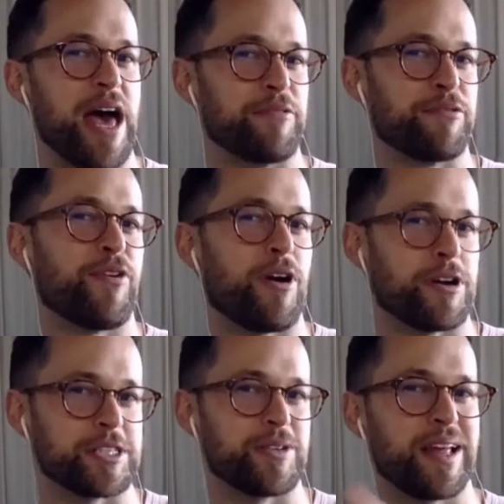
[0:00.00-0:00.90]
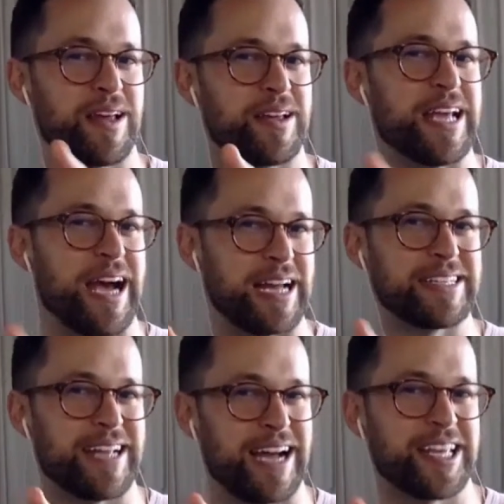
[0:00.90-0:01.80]
that far. So that, yeah,
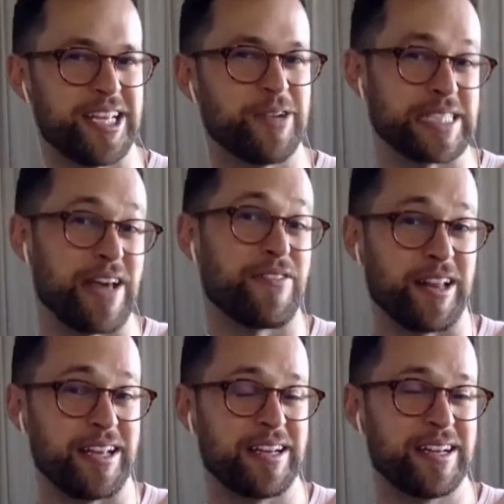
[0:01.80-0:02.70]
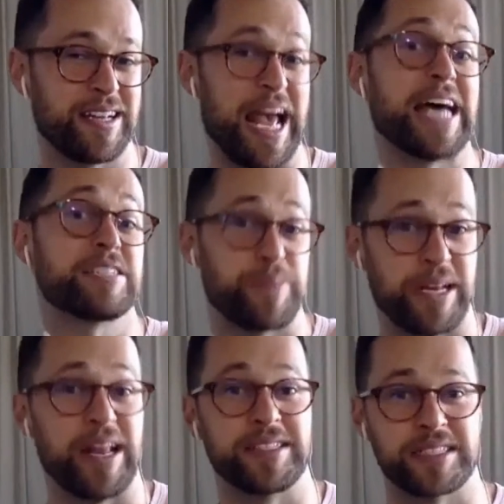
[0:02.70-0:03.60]
IQ is definitely has
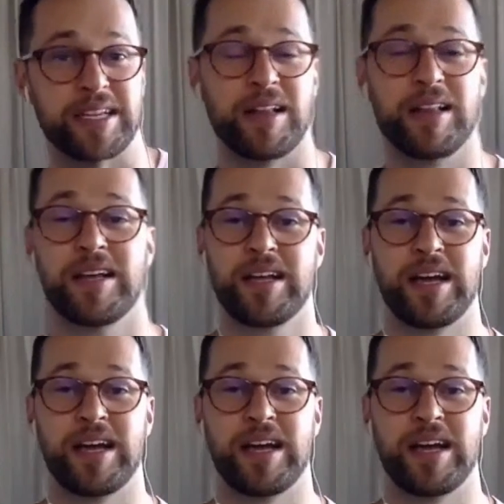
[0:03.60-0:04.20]
been and still,